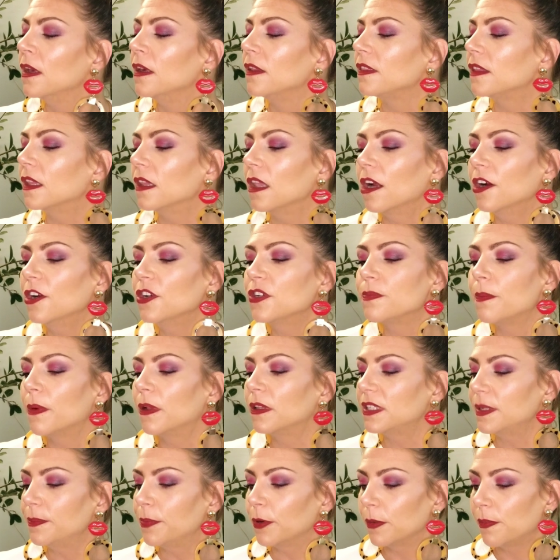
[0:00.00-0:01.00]
The large
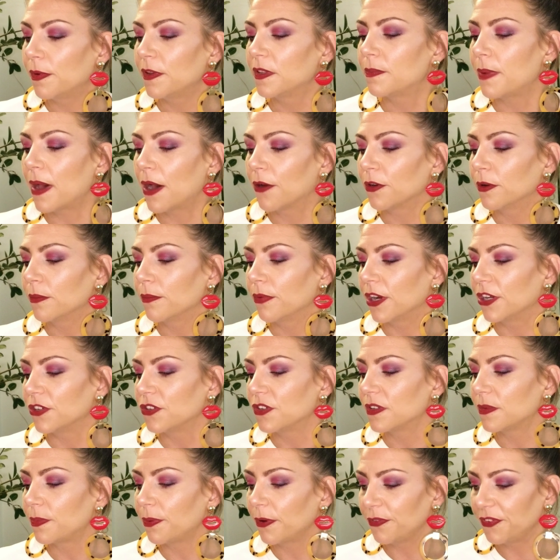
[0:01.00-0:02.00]
multi-purpose powder brush
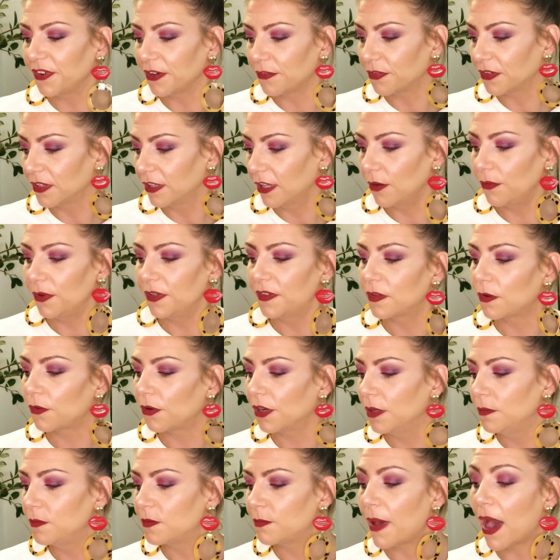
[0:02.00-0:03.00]
is perfect for liquids,
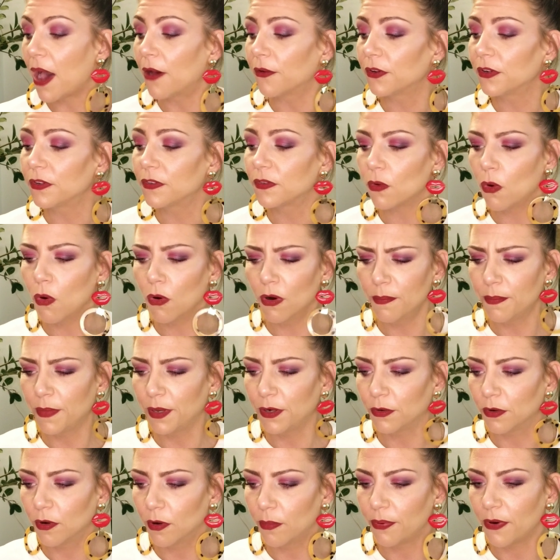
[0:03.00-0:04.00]
creams, powders, or
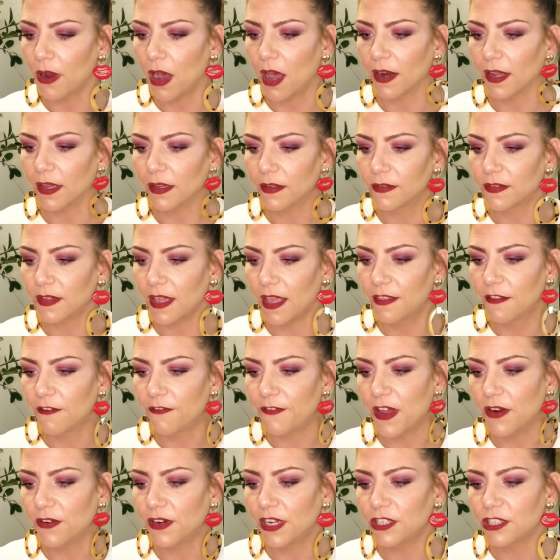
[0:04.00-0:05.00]
mineral products, and the
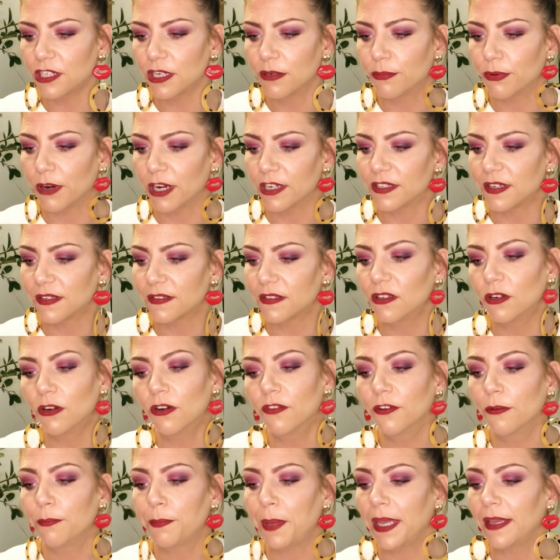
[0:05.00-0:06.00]
foundation brush has an
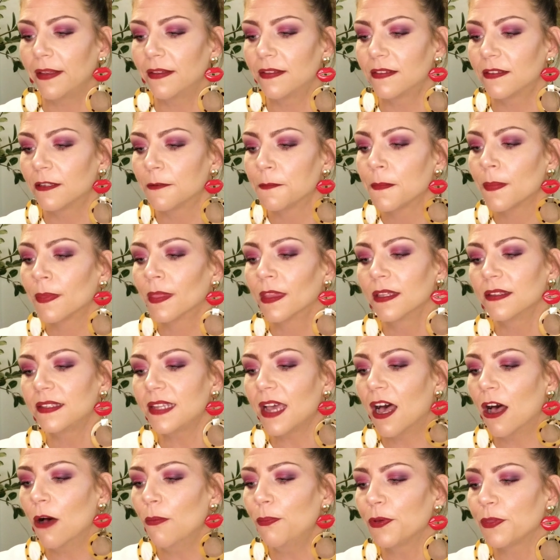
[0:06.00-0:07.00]
oval base to
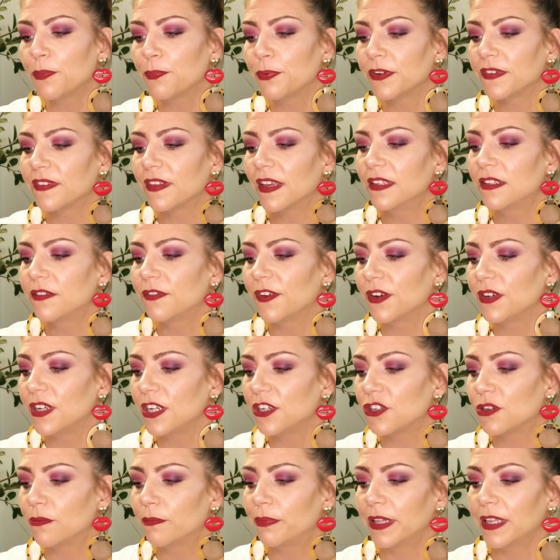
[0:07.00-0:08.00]
help with precise
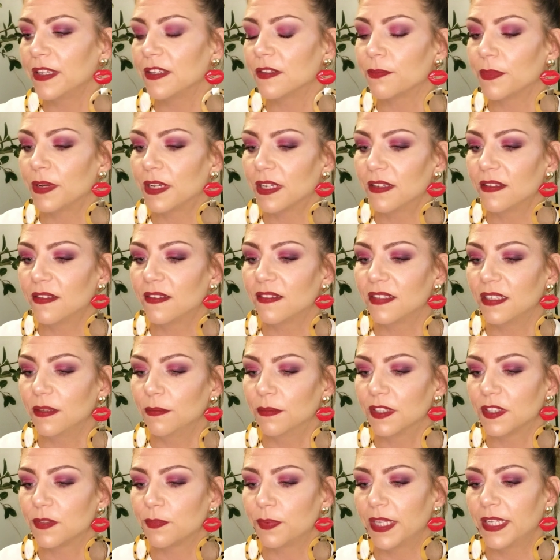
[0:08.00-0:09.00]
foundation placement and
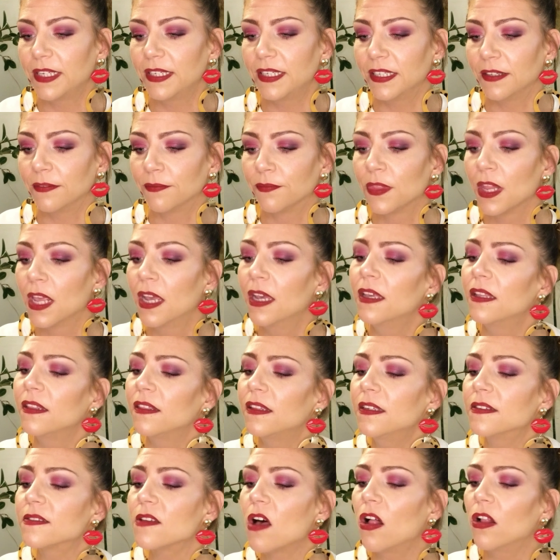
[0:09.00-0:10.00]
seamless blending.
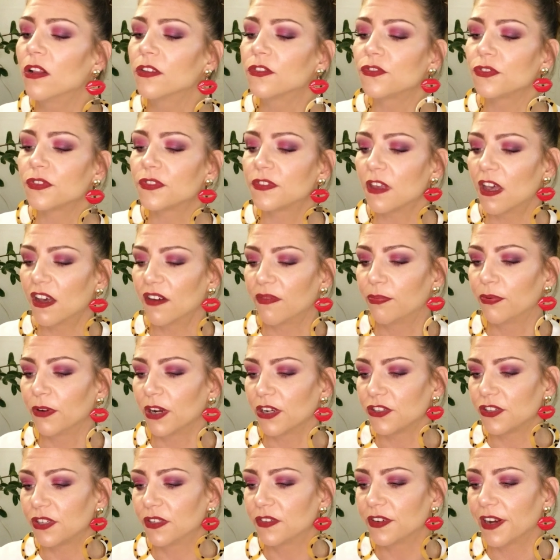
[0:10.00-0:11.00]
These ultra soft
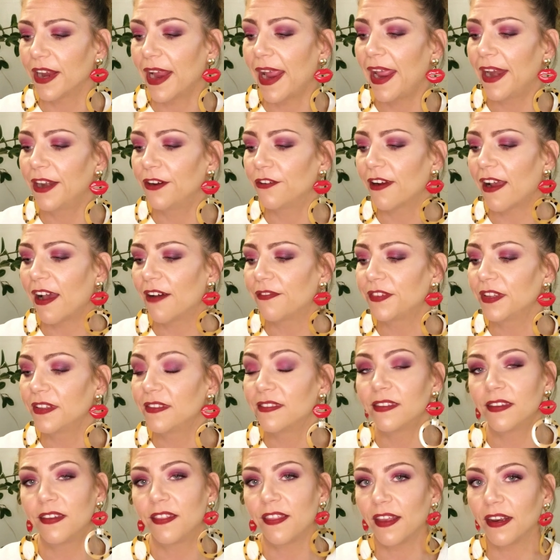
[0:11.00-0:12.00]
brushes are handcrafted,
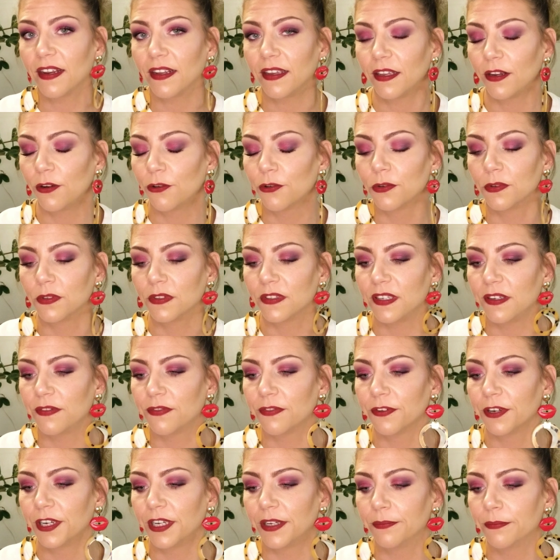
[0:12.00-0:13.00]
synthetic, and
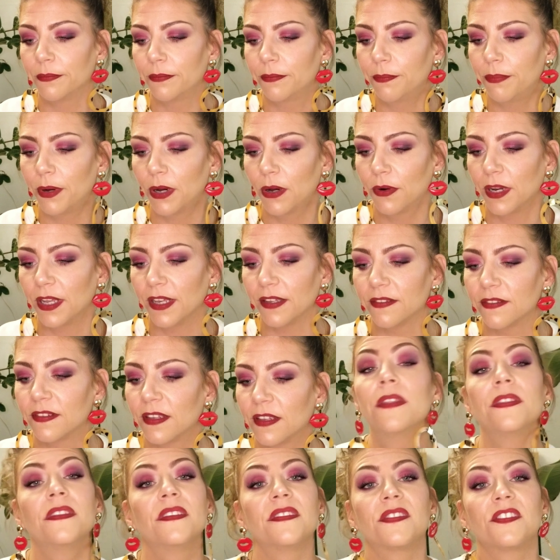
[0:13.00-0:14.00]
cruelty-free. Bonus.
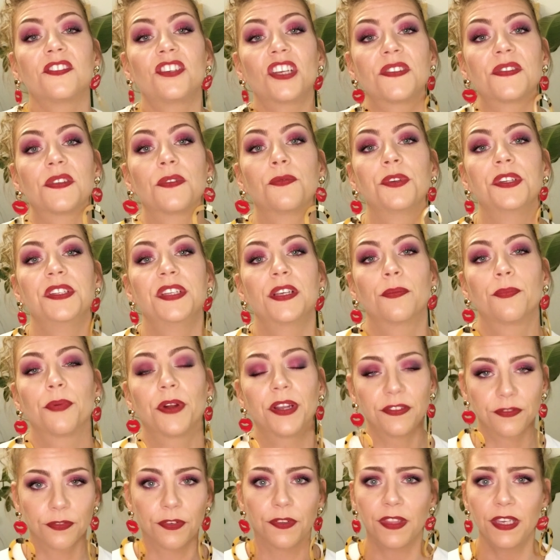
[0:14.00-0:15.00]
The suggested retail
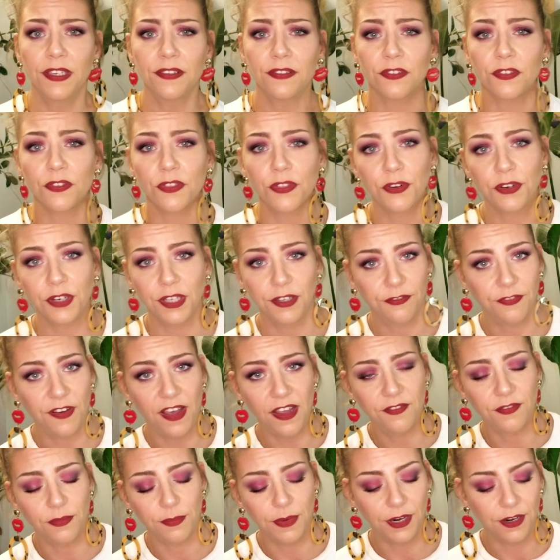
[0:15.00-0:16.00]
price for these is
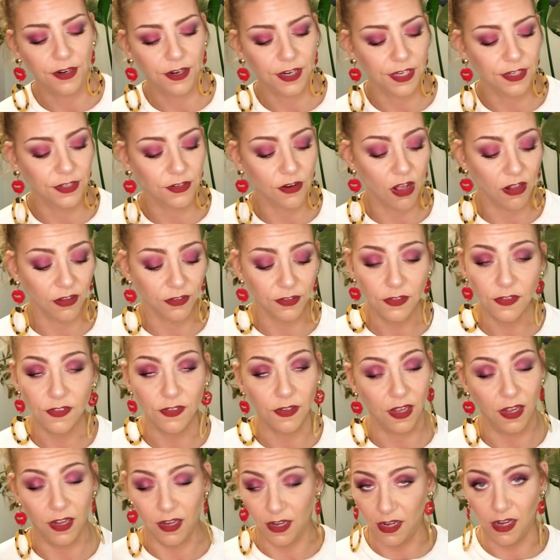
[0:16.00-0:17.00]
$35 American.
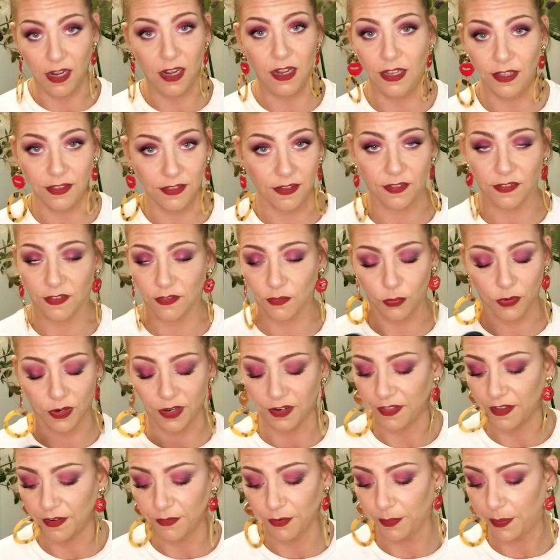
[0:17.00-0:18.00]
This is
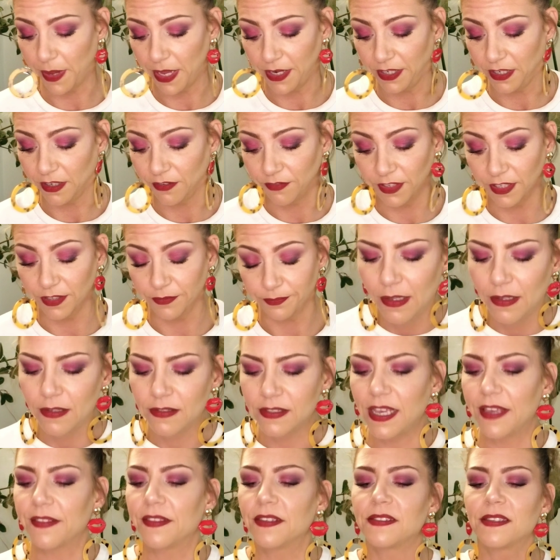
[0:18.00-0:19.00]
worth every penny of it.
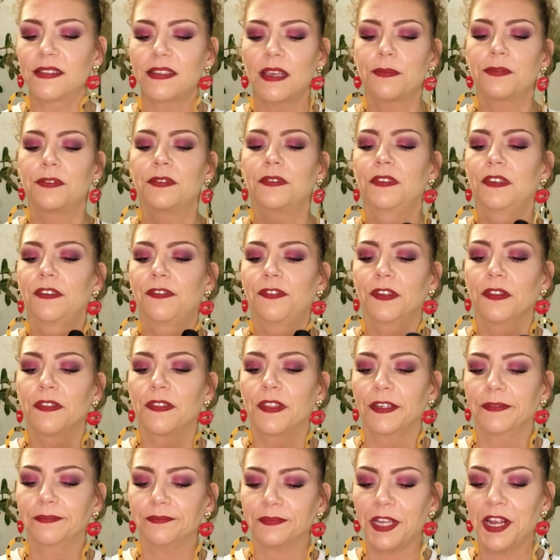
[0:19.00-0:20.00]
Yeah, this is absolutely
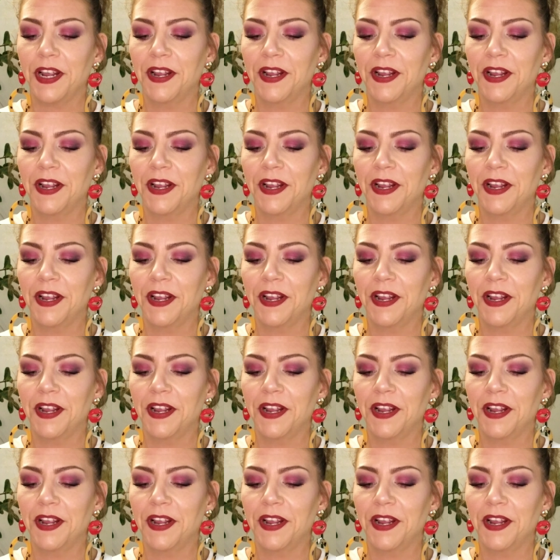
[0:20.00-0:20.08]
filthy.